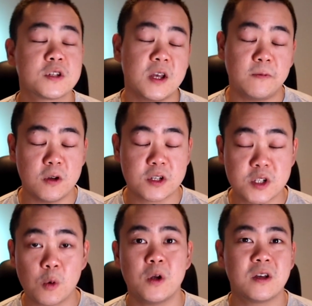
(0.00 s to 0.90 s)
if you are
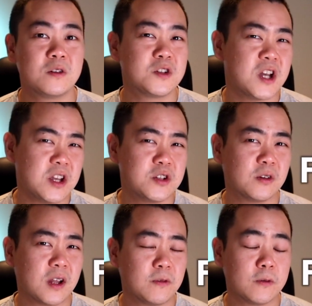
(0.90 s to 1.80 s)
so eager to change your
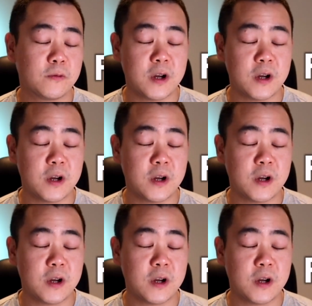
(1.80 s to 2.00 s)
life for free,